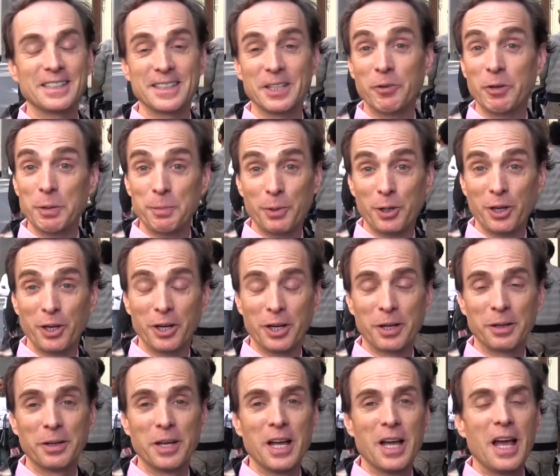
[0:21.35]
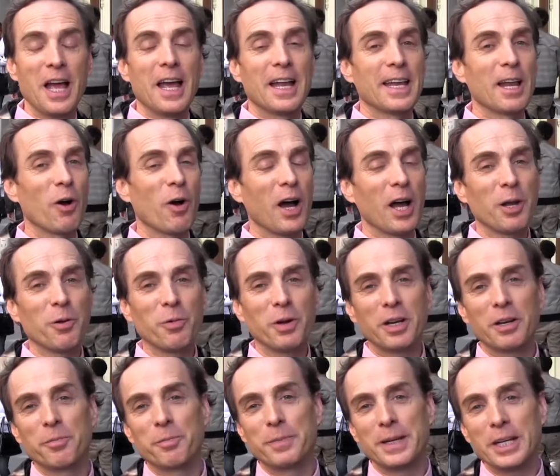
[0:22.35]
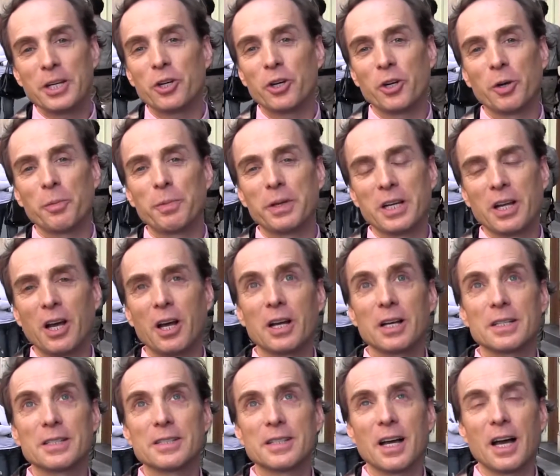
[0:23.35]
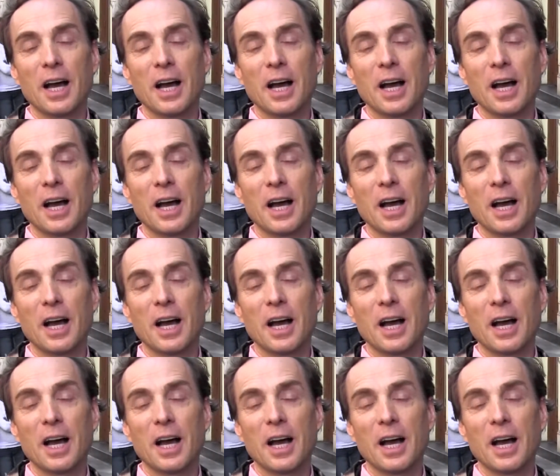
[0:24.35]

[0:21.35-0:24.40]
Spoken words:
Siri Berg. Now I want to meet her because